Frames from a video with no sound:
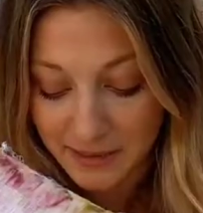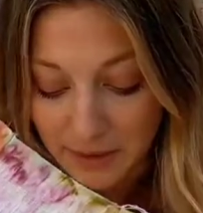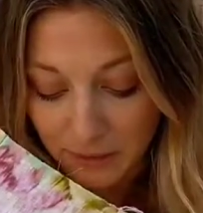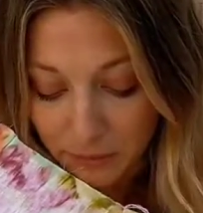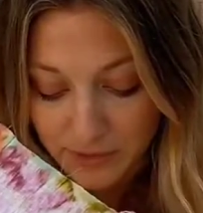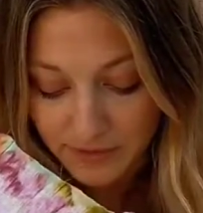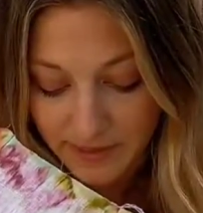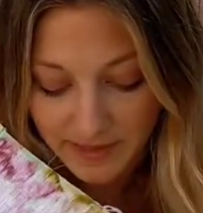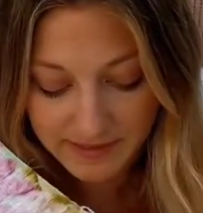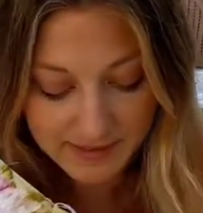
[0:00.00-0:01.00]
So I ordered
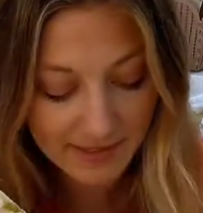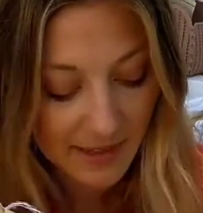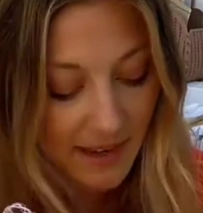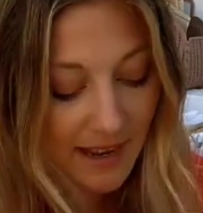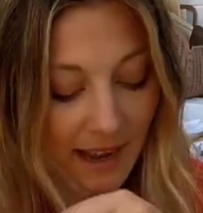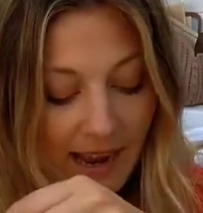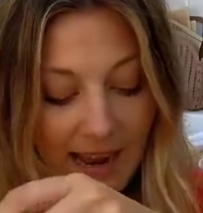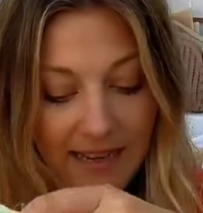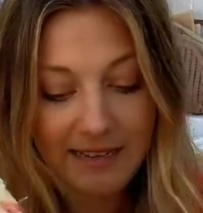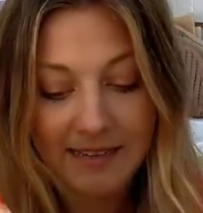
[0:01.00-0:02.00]
this
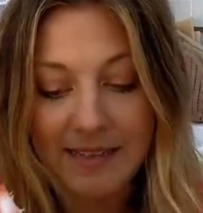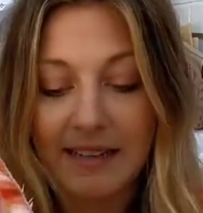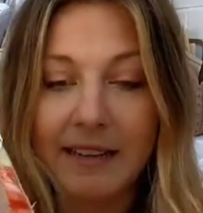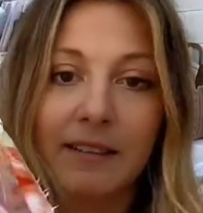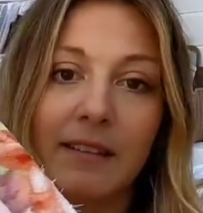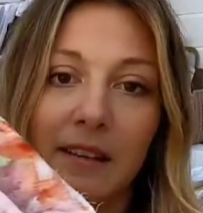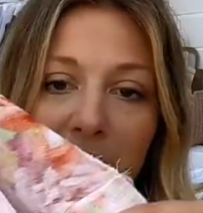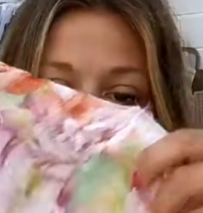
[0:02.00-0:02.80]
and it's